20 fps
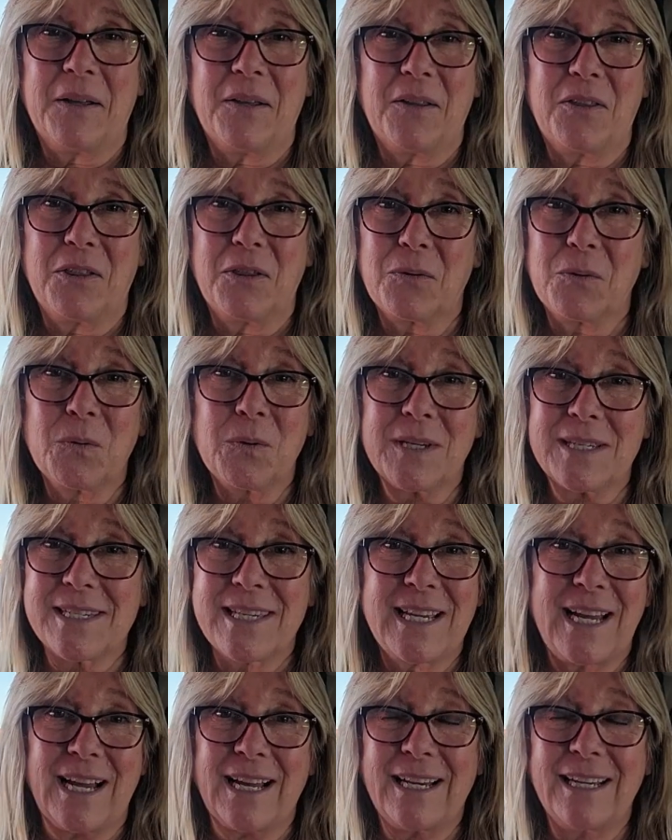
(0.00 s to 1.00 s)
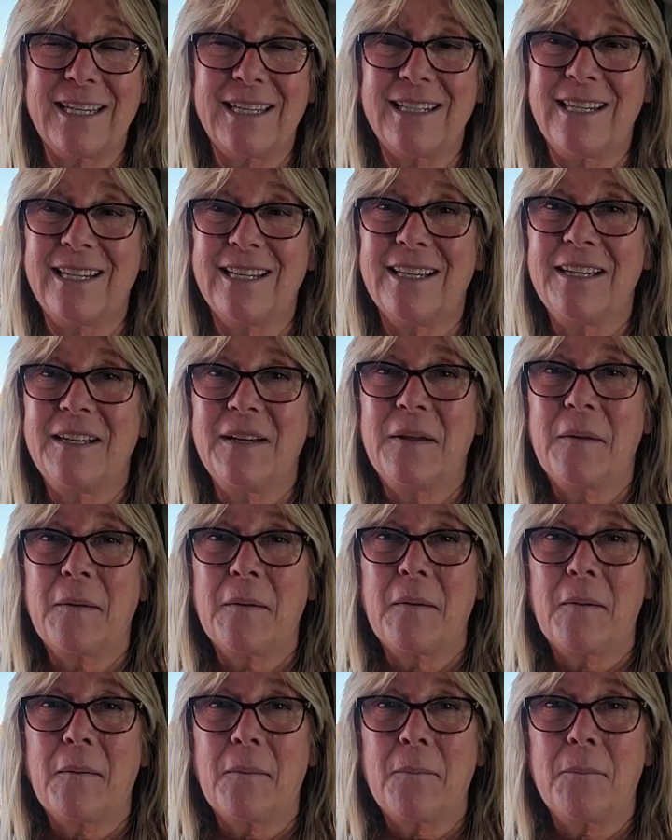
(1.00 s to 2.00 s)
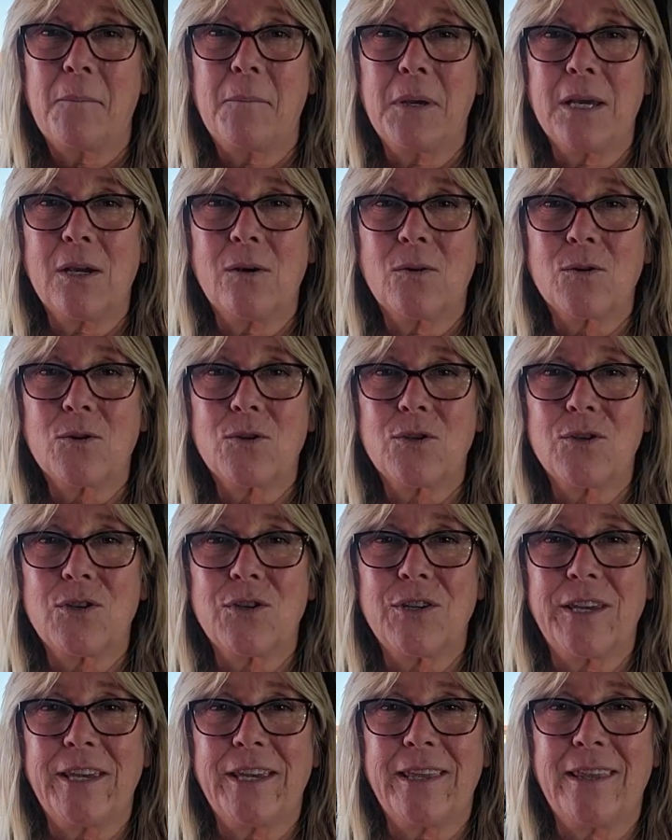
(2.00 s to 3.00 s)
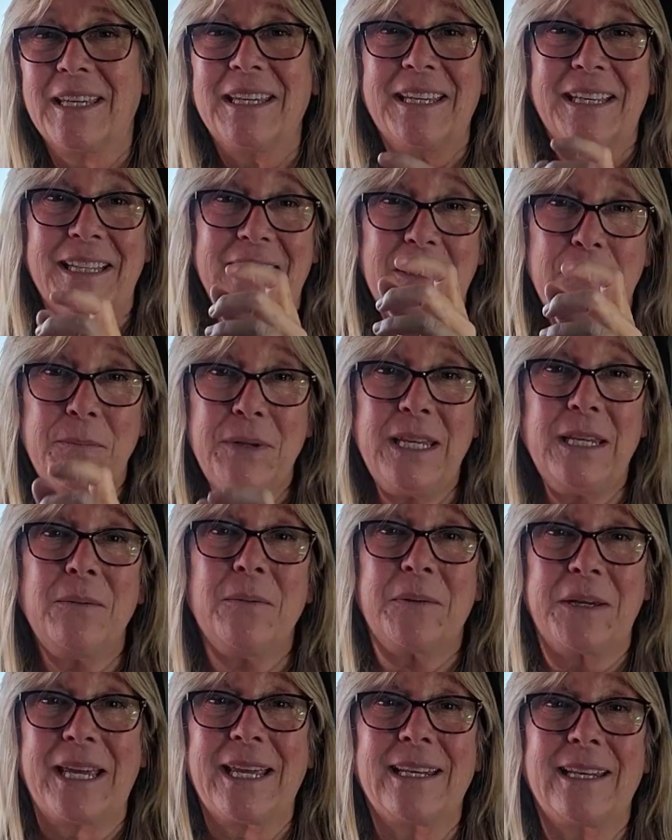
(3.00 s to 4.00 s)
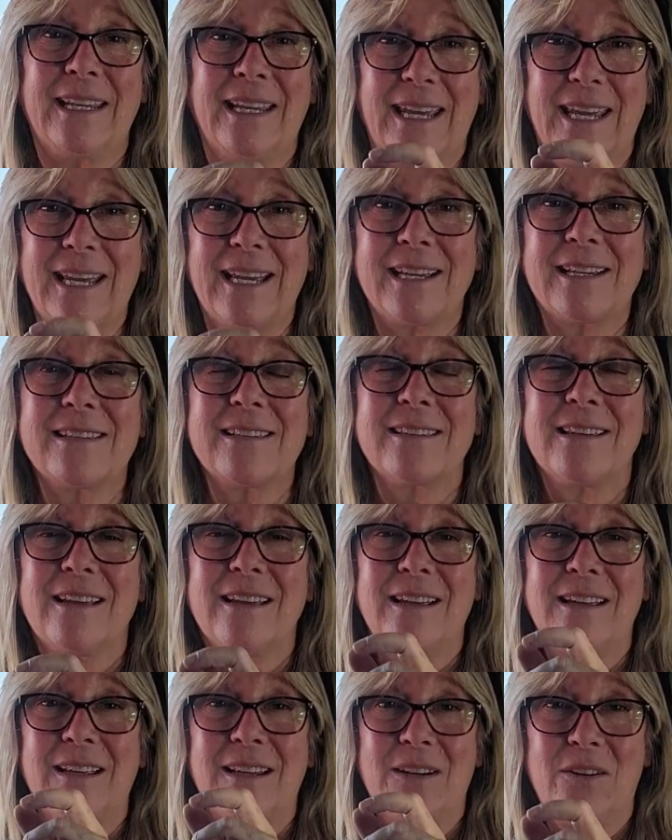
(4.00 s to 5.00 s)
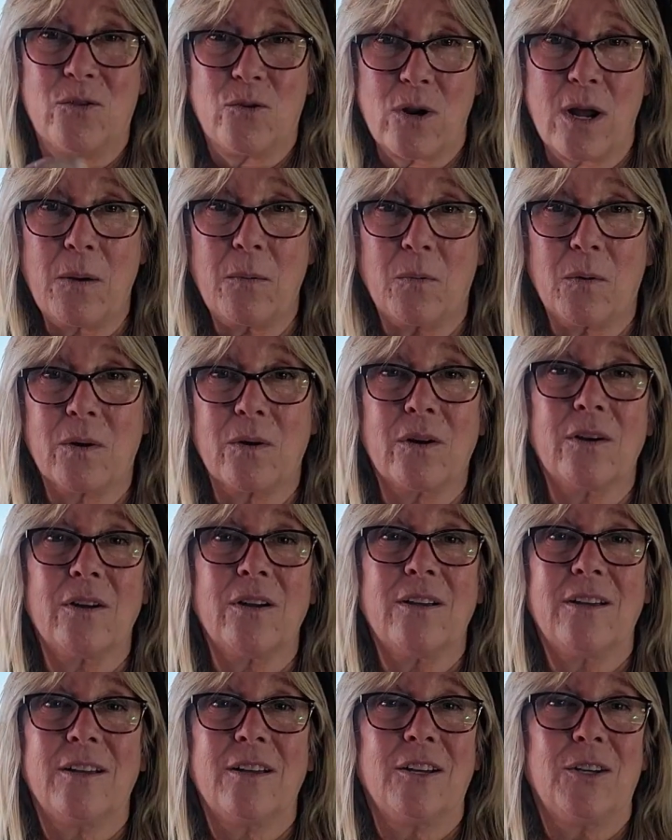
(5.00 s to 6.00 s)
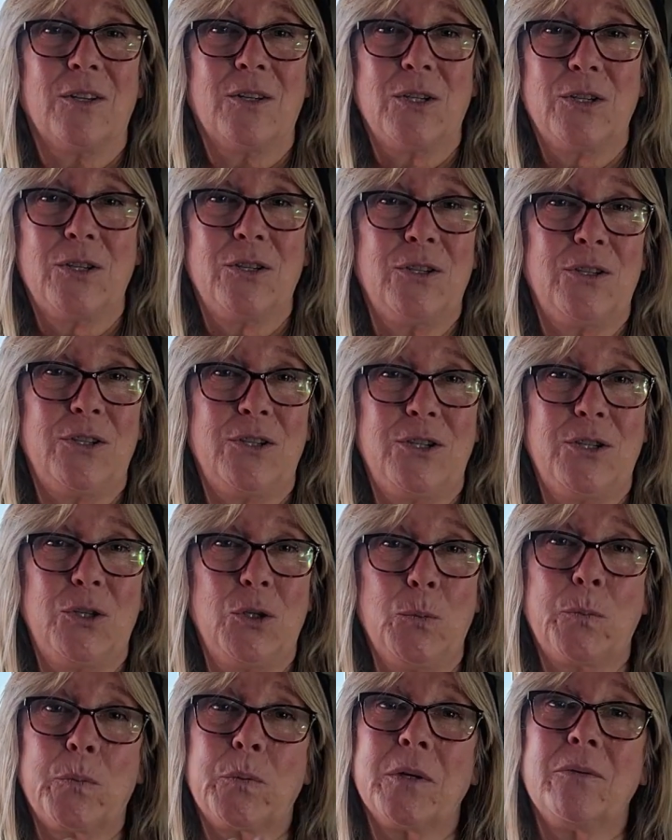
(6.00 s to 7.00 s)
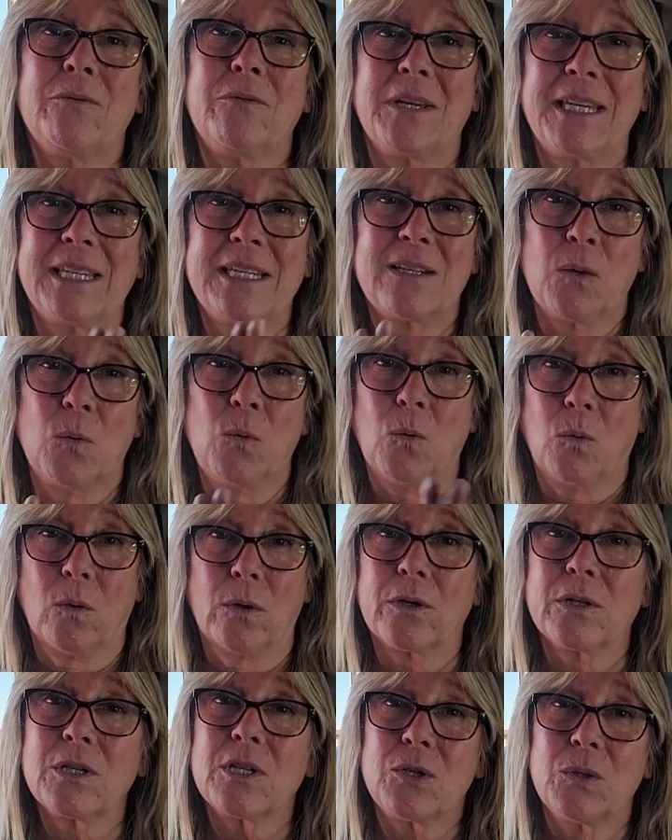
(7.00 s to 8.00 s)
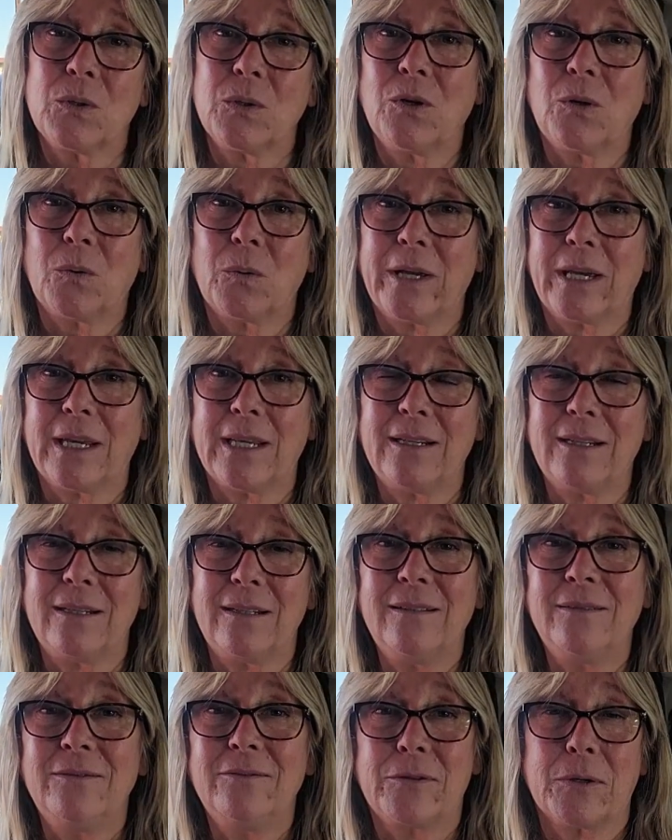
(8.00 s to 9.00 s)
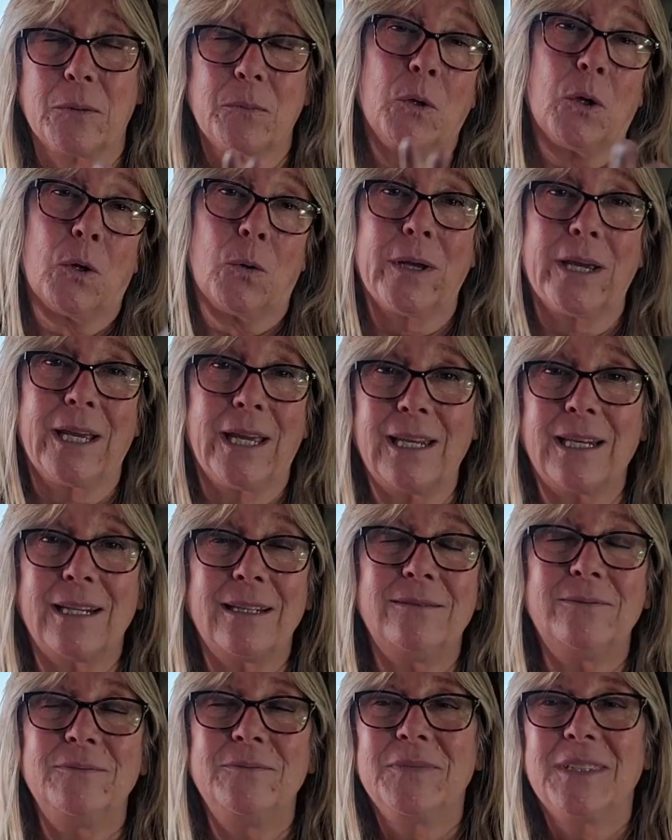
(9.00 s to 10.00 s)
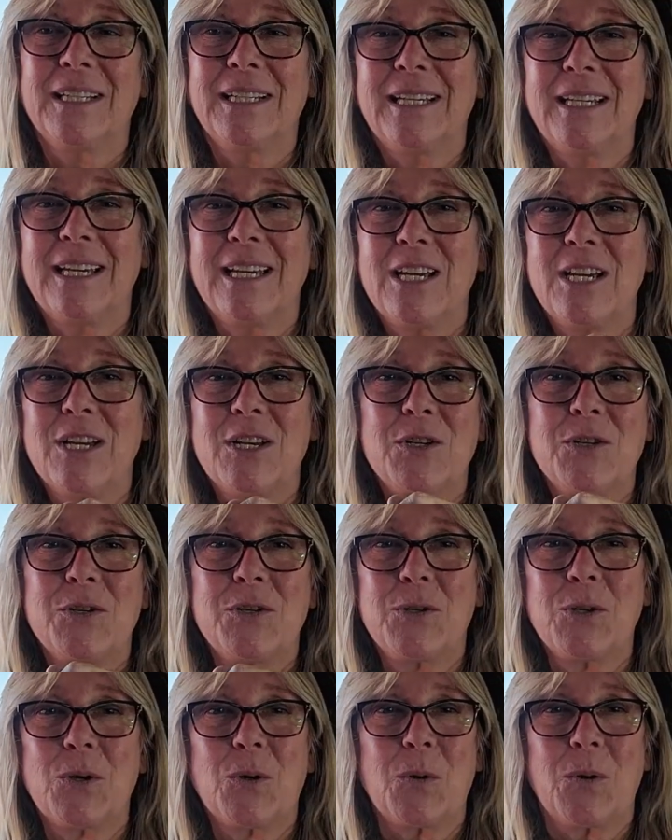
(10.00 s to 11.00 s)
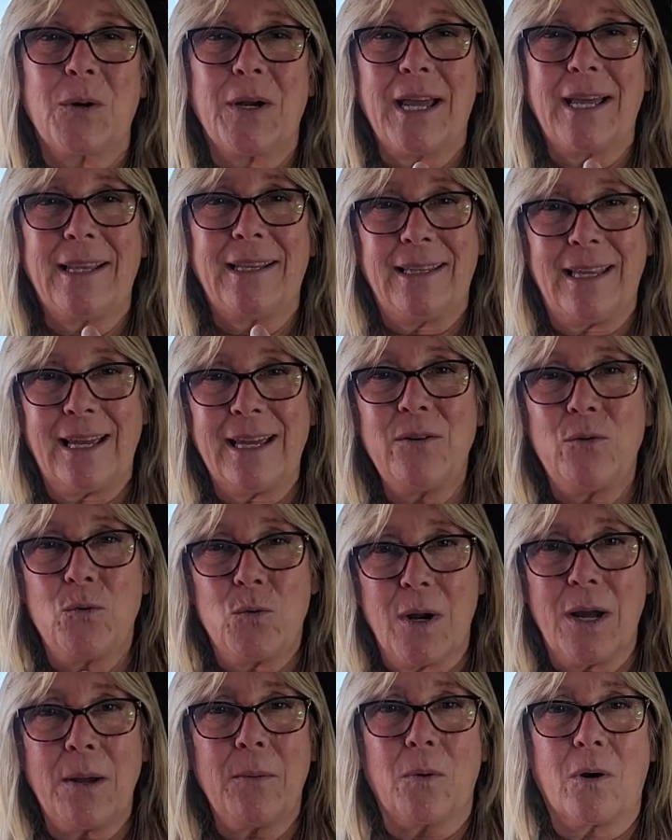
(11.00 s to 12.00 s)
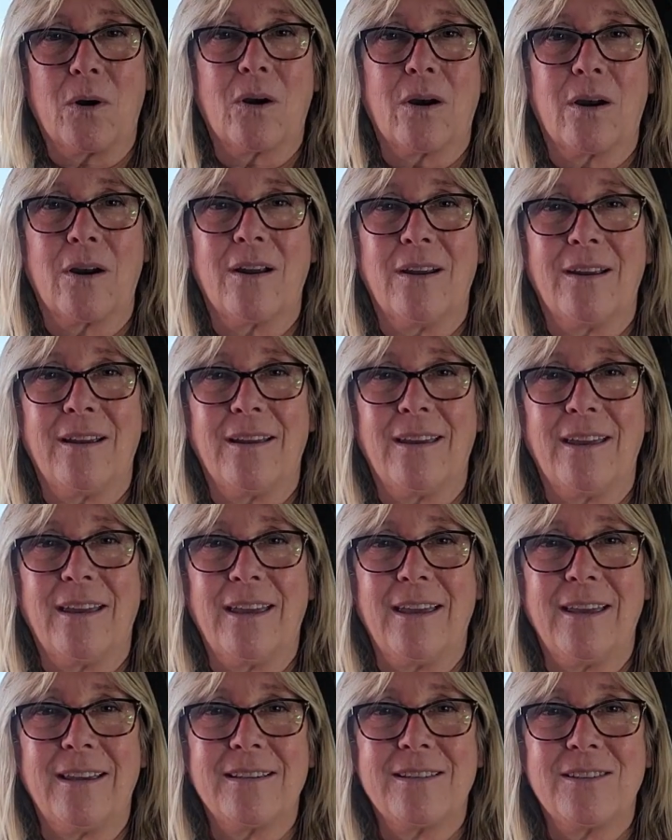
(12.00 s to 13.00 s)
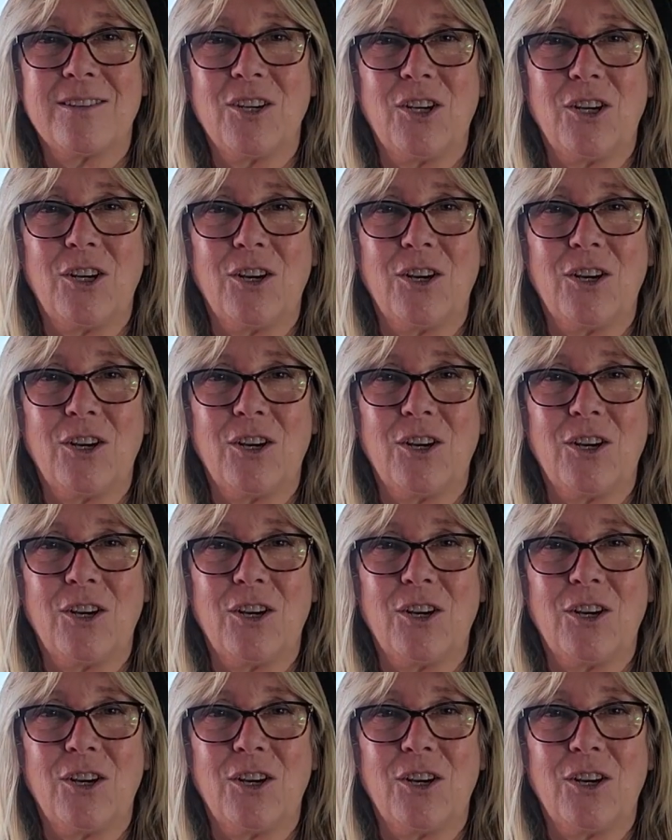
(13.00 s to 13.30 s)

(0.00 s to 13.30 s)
through the side, because the minivan has rubber to prevent water from going in. So, and that rubber is